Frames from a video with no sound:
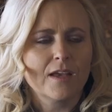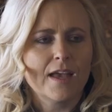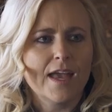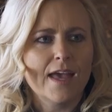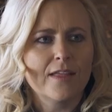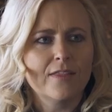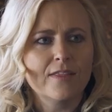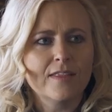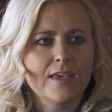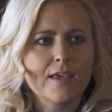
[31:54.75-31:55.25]

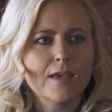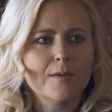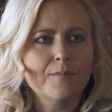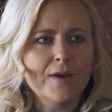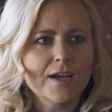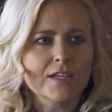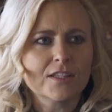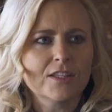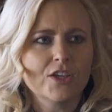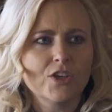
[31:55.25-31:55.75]
and the
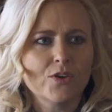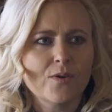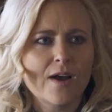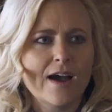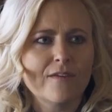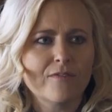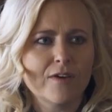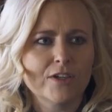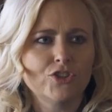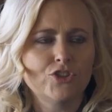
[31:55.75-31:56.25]
impact that you
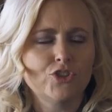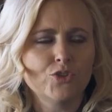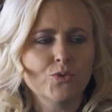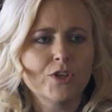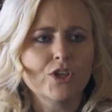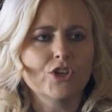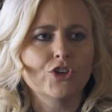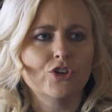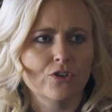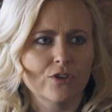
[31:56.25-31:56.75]
have on
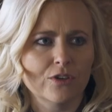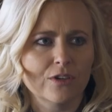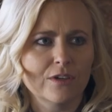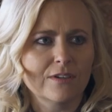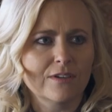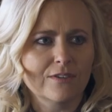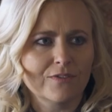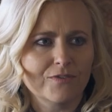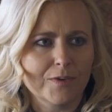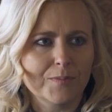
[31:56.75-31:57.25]
doing
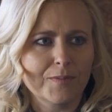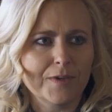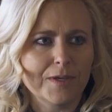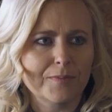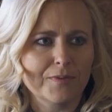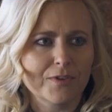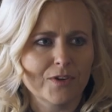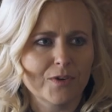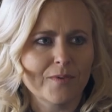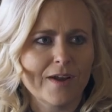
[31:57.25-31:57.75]
good for
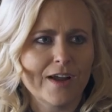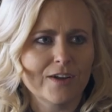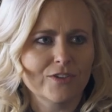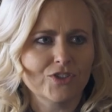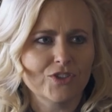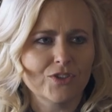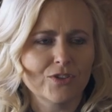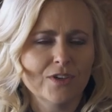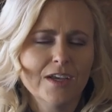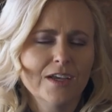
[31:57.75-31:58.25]
people
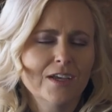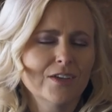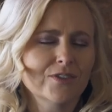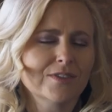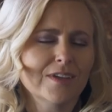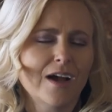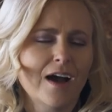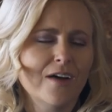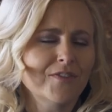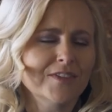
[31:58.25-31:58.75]
around you.
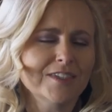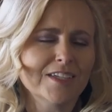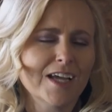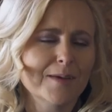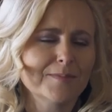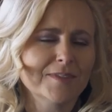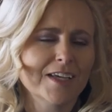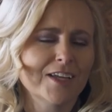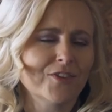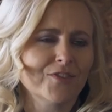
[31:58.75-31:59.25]

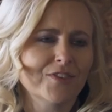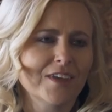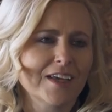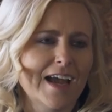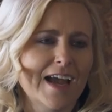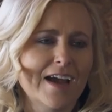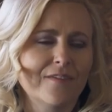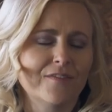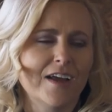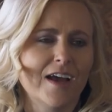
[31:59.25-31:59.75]
oftentimes, I don't think
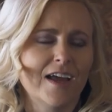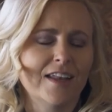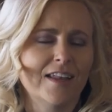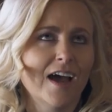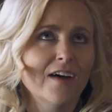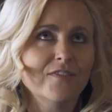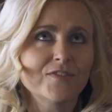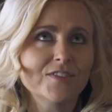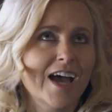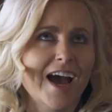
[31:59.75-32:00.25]
I have
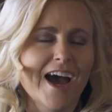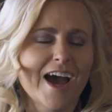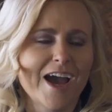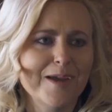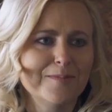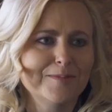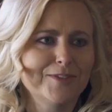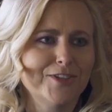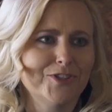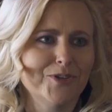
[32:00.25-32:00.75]
enough
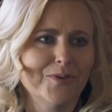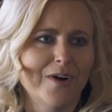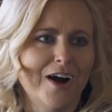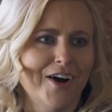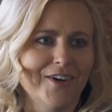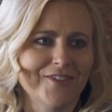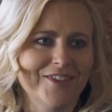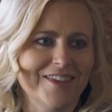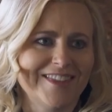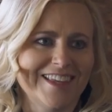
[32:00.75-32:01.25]
time to do
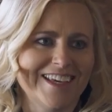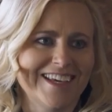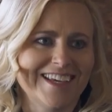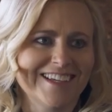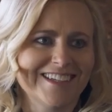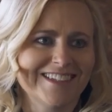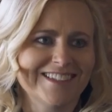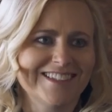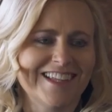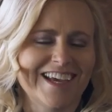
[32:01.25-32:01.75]
all the things